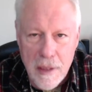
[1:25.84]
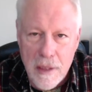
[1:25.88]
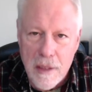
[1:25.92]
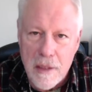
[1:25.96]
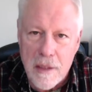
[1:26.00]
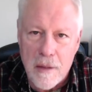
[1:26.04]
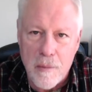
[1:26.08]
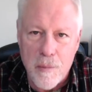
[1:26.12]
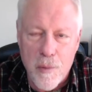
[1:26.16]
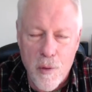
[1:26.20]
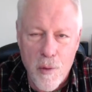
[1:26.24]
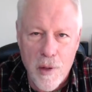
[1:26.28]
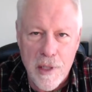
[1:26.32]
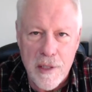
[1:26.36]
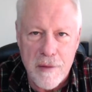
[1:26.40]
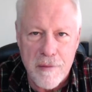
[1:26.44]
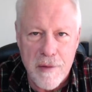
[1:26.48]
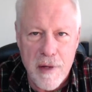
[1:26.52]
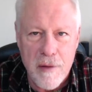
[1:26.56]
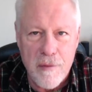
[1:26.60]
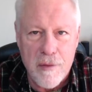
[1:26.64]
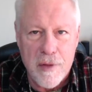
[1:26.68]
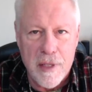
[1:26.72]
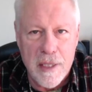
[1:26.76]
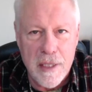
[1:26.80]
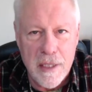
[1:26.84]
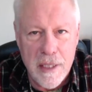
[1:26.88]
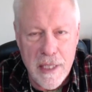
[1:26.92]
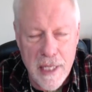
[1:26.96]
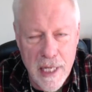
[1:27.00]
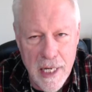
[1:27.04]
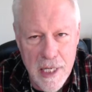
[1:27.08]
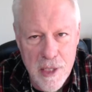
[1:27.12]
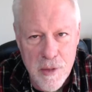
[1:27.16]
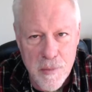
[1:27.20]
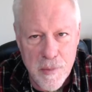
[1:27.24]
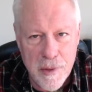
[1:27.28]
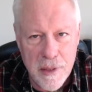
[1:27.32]
The point of every
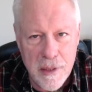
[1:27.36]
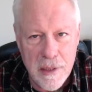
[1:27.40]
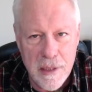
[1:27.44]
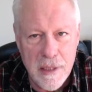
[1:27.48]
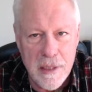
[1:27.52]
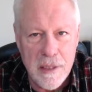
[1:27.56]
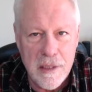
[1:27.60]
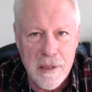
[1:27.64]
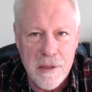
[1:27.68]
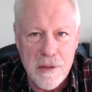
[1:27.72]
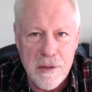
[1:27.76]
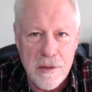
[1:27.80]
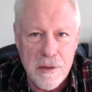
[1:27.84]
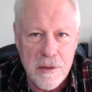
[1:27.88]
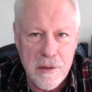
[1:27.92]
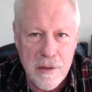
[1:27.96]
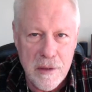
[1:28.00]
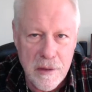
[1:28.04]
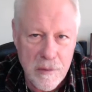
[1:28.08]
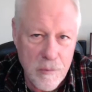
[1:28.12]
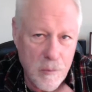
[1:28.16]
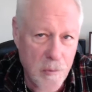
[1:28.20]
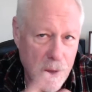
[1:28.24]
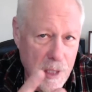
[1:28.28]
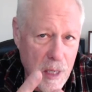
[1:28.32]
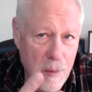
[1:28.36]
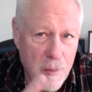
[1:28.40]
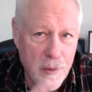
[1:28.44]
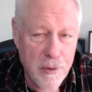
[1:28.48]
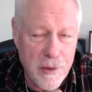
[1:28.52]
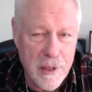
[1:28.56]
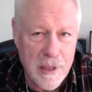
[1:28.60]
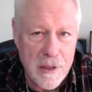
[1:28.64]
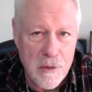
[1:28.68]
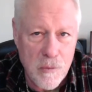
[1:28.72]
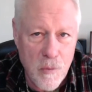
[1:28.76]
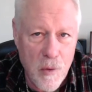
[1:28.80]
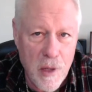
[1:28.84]
engagement is a couple
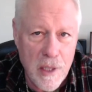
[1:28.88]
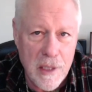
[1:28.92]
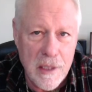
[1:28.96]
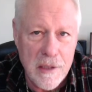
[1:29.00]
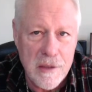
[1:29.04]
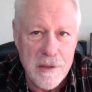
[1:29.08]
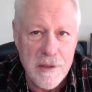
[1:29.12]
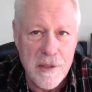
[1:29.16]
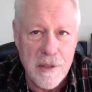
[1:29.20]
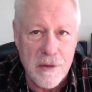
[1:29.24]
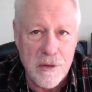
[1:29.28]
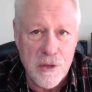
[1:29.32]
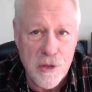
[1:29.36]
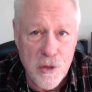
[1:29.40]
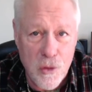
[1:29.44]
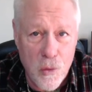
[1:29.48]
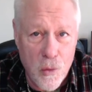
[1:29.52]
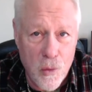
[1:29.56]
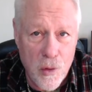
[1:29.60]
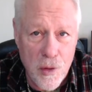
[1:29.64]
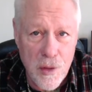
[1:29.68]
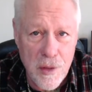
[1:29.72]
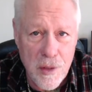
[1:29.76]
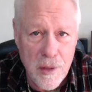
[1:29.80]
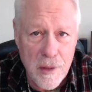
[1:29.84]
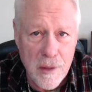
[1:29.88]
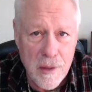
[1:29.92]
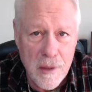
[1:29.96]
things. One is they're scored.